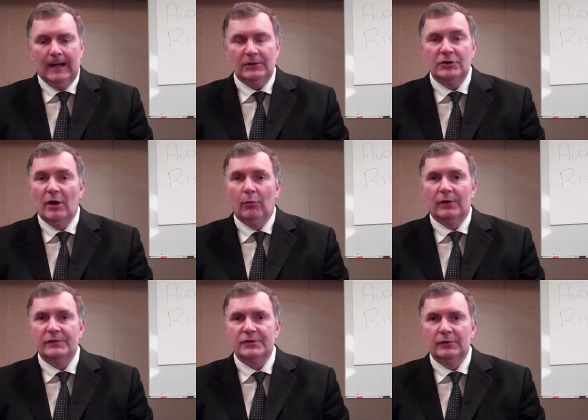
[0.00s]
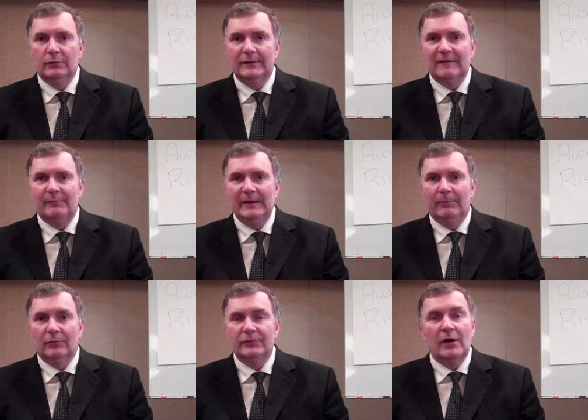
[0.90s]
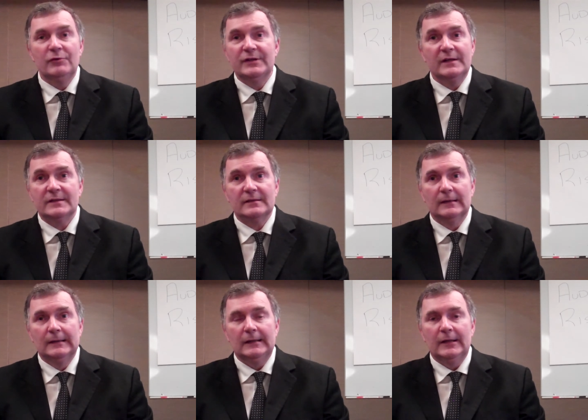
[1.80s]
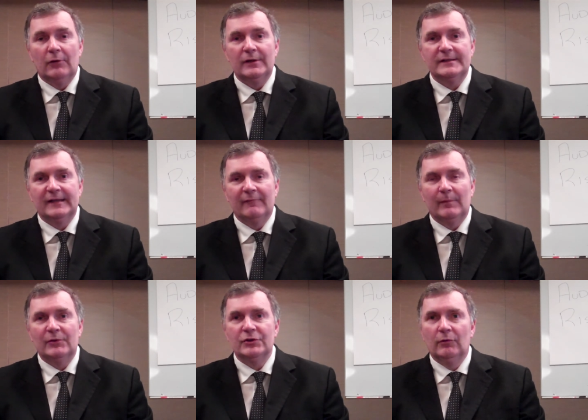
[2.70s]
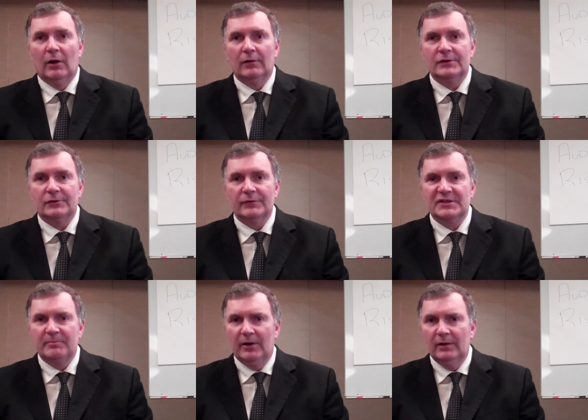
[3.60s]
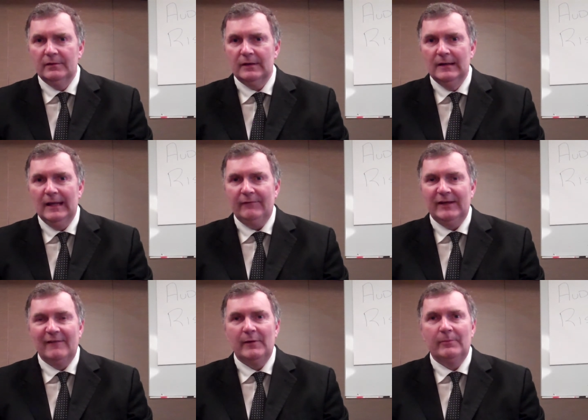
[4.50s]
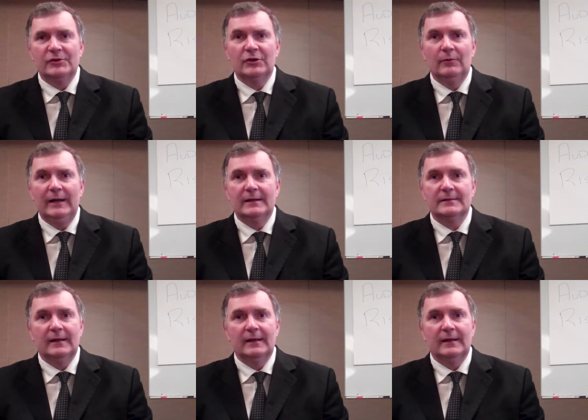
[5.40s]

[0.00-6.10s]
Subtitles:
You don't want to give people notice. You don't need to give people too long to respond. If you give people 2 weeks,